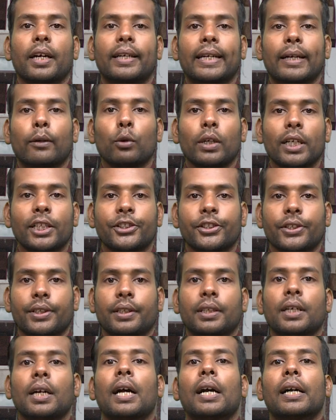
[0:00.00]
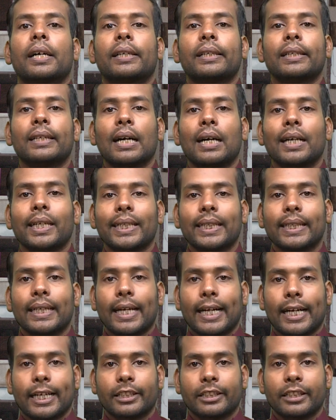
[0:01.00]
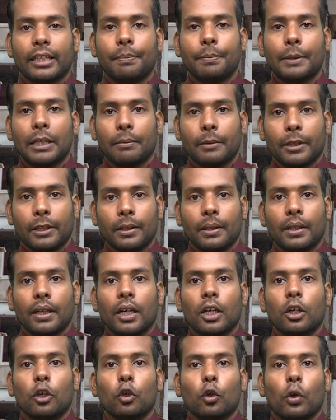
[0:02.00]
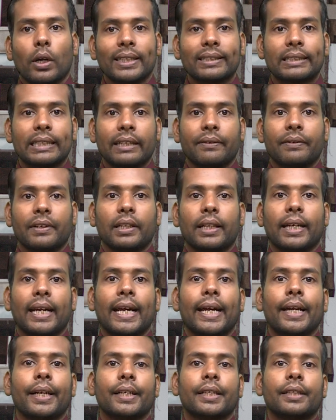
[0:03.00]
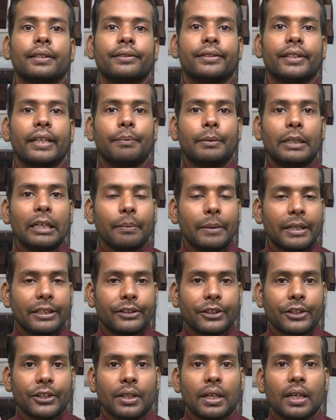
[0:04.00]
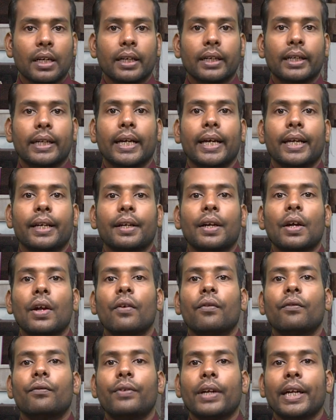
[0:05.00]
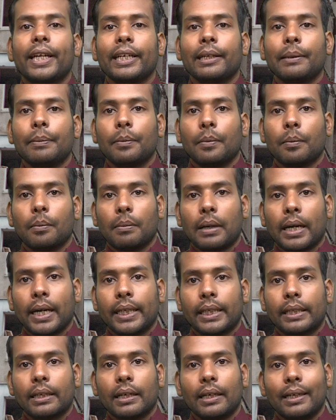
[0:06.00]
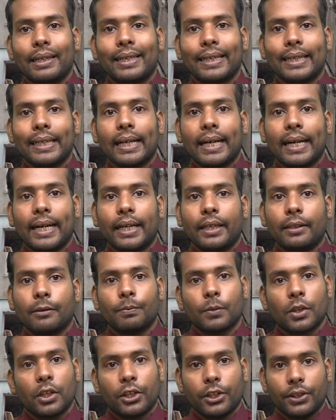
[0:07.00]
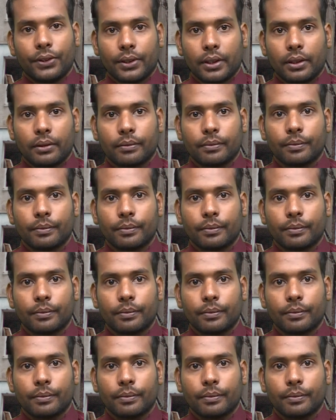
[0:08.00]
Regulation regarding acceptable noise level and safety measure can vary by country and region.